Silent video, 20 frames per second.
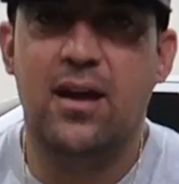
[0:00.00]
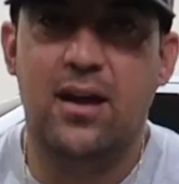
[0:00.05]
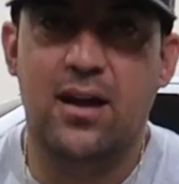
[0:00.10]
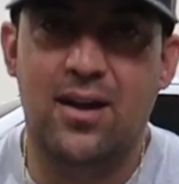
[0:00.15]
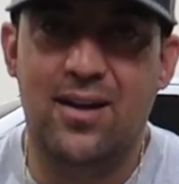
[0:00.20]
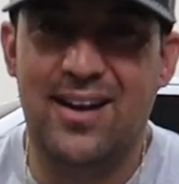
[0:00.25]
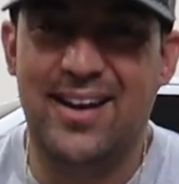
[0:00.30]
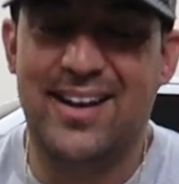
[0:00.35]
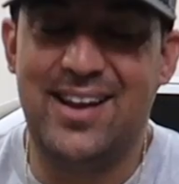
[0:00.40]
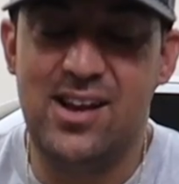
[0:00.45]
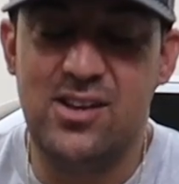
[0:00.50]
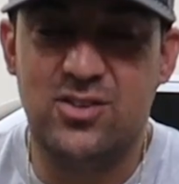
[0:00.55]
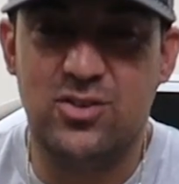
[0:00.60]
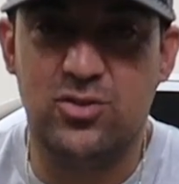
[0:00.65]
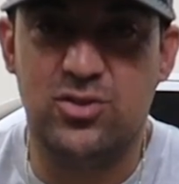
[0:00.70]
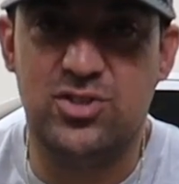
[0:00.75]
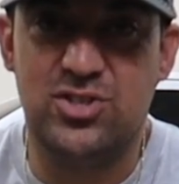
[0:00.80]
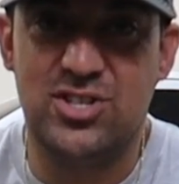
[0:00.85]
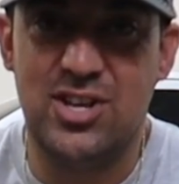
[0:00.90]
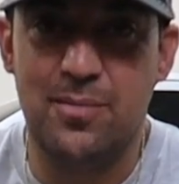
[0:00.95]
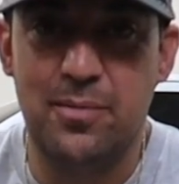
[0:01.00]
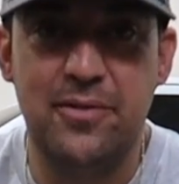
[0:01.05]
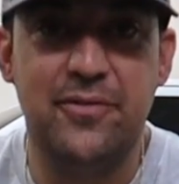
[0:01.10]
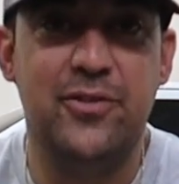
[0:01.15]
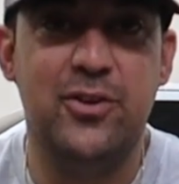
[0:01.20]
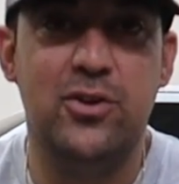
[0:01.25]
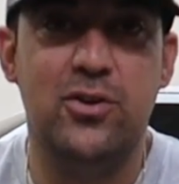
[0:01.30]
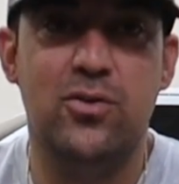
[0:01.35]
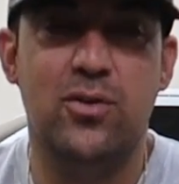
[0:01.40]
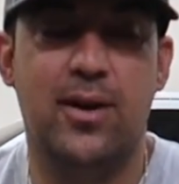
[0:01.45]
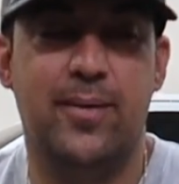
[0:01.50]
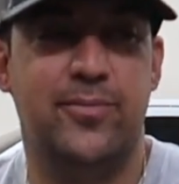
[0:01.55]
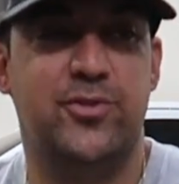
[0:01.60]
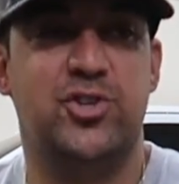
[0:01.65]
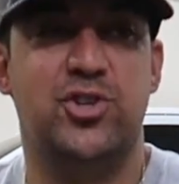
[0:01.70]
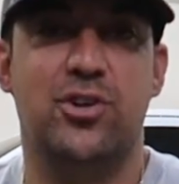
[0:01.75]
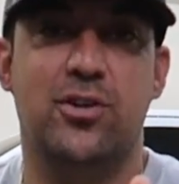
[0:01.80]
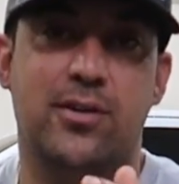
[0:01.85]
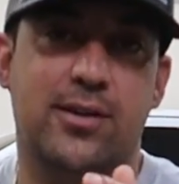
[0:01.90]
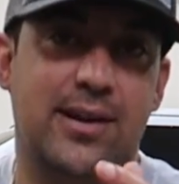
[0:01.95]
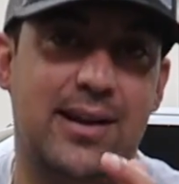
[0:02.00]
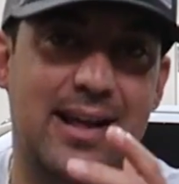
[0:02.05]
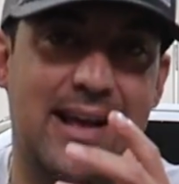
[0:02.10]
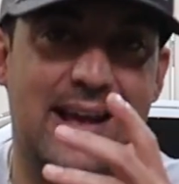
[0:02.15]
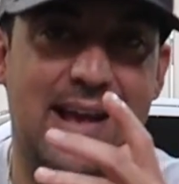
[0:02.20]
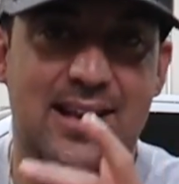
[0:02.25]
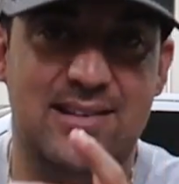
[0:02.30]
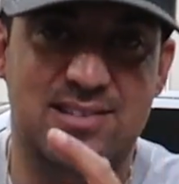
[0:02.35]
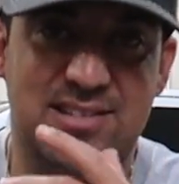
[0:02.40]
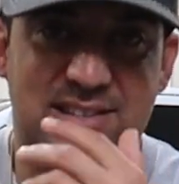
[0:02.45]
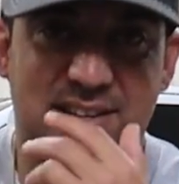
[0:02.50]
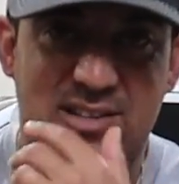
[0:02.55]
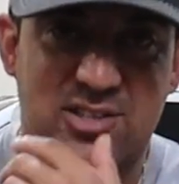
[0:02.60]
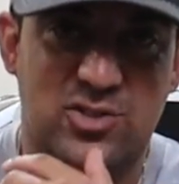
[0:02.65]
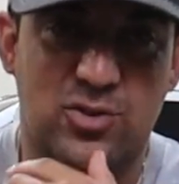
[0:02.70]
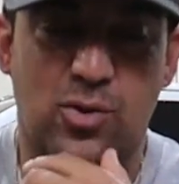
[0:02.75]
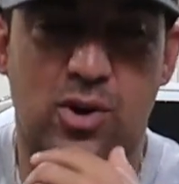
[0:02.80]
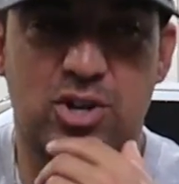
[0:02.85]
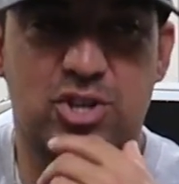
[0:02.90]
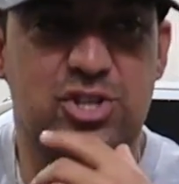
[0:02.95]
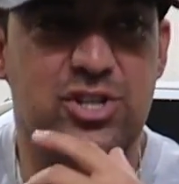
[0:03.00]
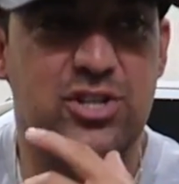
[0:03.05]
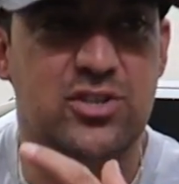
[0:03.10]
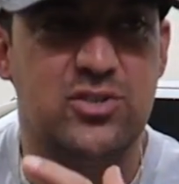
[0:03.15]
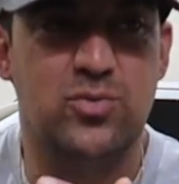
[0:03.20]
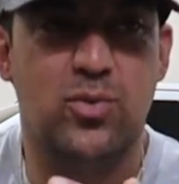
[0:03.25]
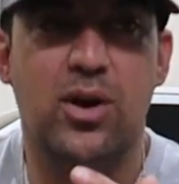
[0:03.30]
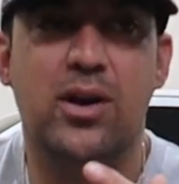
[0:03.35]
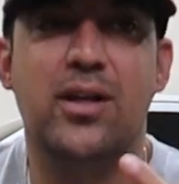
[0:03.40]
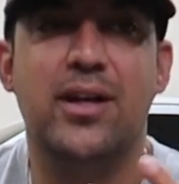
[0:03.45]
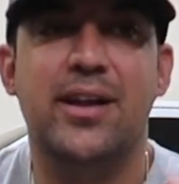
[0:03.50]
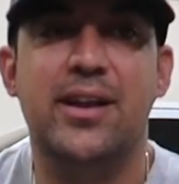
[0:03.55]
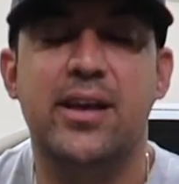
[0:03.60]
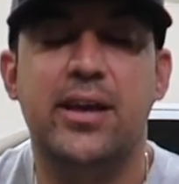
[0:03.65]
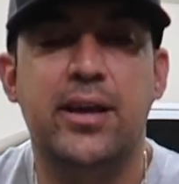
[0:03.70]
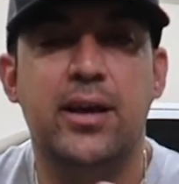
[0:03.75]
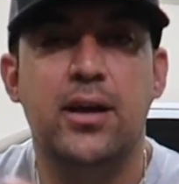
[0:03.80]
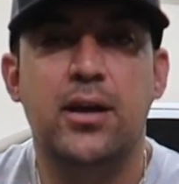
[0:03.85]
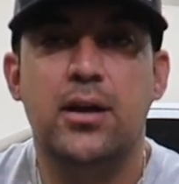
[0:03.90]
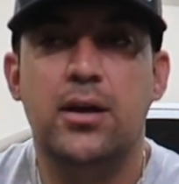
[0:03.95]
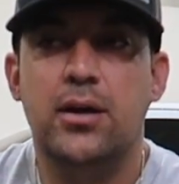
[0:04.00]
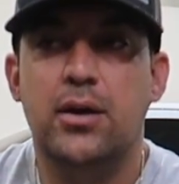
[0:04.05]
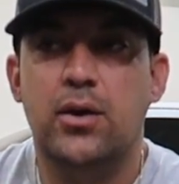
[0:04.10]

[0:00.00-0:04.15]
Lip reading: Alright guys, so some of you I'm sure are going to ask the next question as well, Eddie,